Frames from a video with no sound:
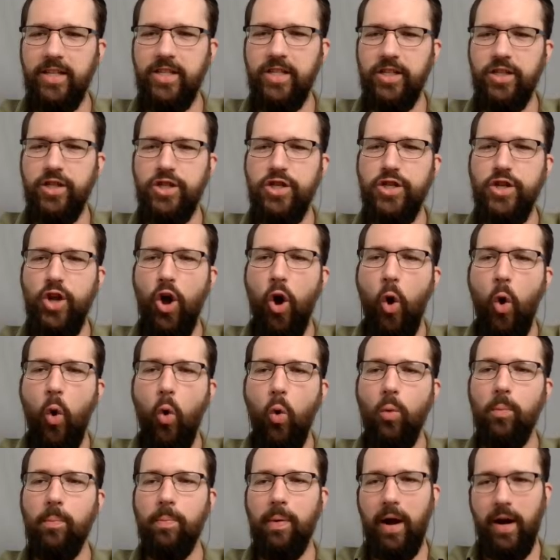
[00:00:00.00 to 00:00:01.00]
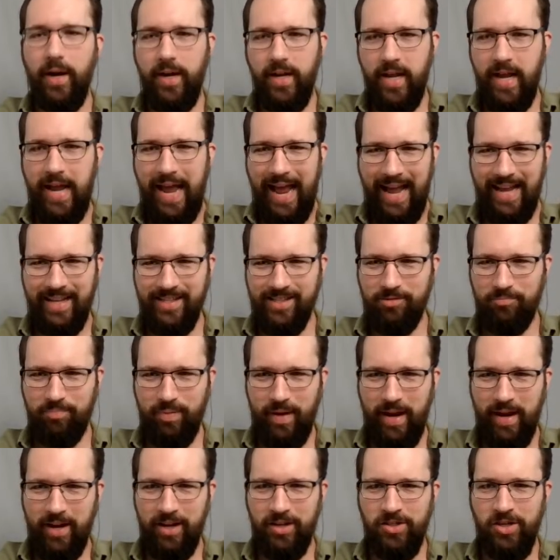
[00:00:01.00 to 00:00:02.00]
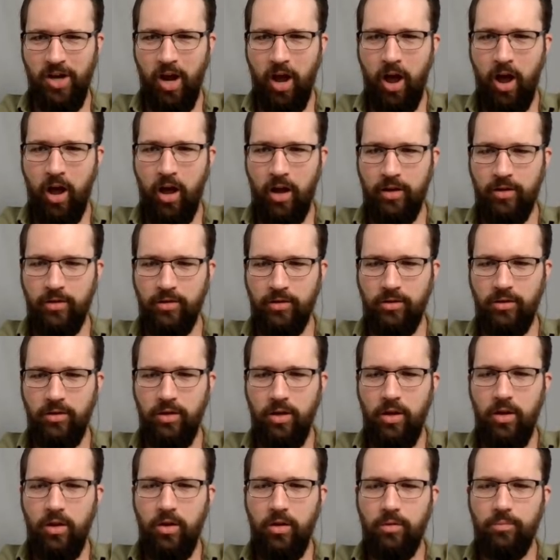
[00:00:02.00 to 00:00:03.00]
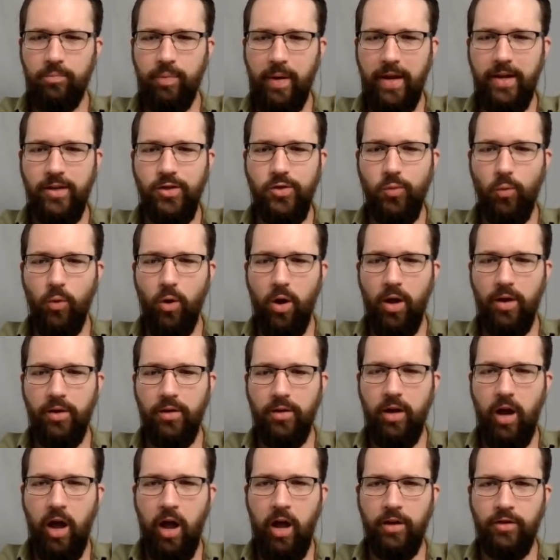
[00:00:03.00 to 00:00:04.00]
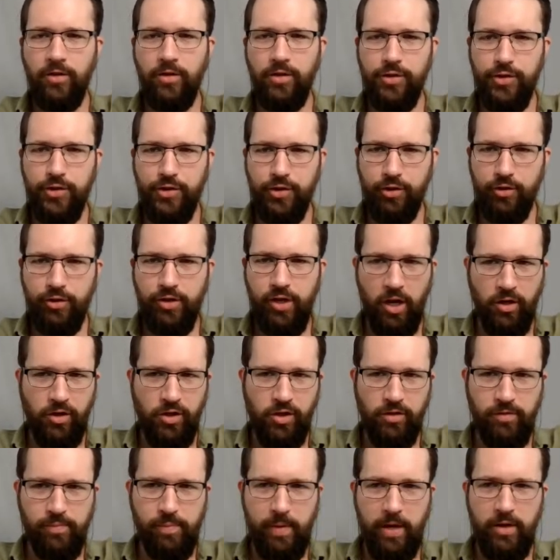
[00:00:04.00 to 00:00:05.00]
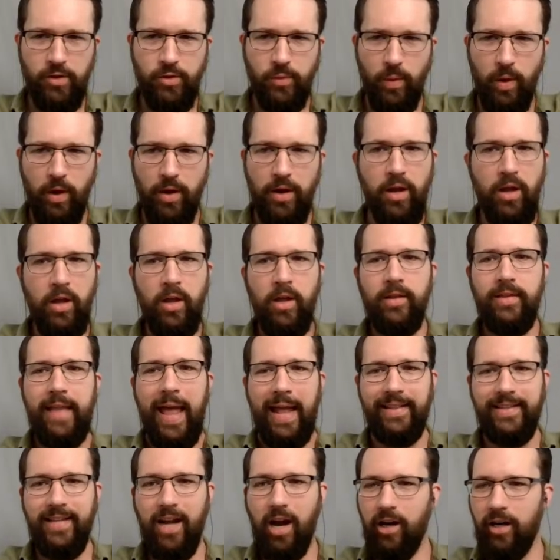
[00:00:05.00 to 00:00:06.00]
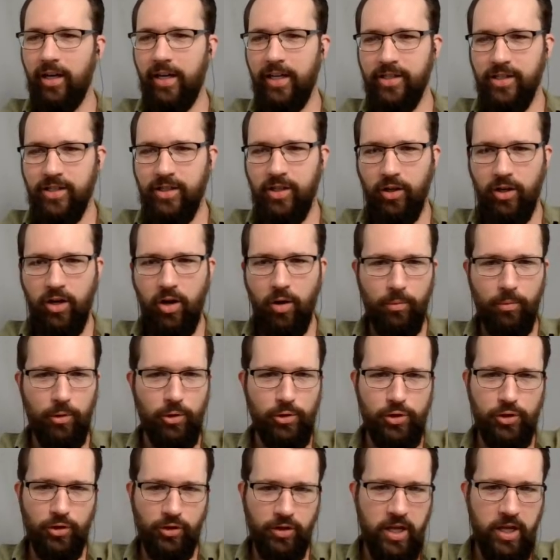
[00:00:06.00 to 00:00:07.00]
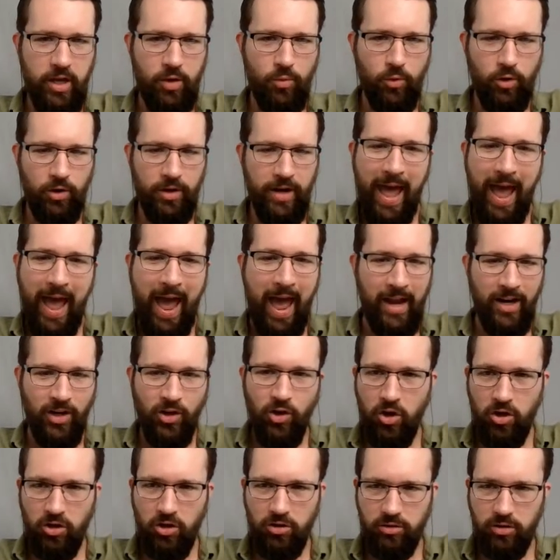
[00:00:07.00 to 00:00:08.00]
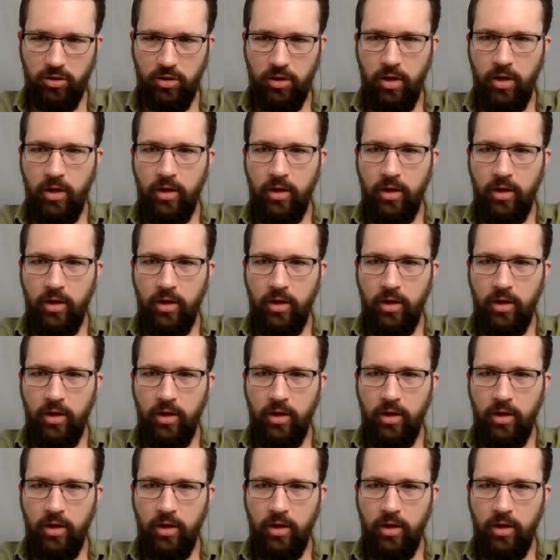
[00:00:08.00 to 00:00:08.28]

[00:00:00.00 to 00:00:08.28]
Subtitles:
is nobody has a page on page one, on the search engines page one, that targets the commercial keyword at all.